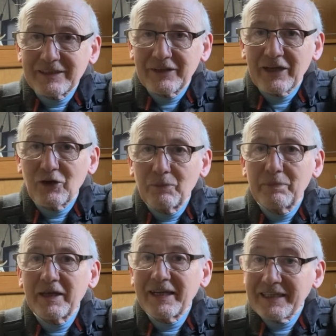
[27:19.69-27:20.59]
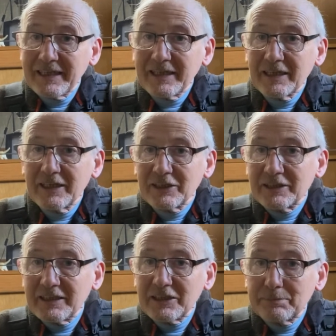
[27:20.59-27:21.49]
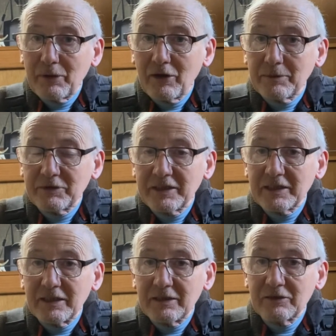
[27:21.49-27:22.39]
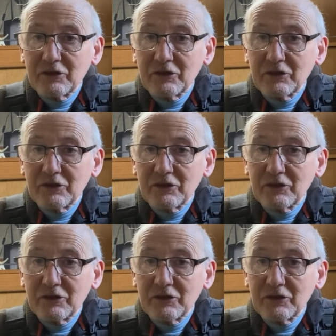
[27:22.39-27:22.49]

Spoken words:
there could be a leak is these pipes here,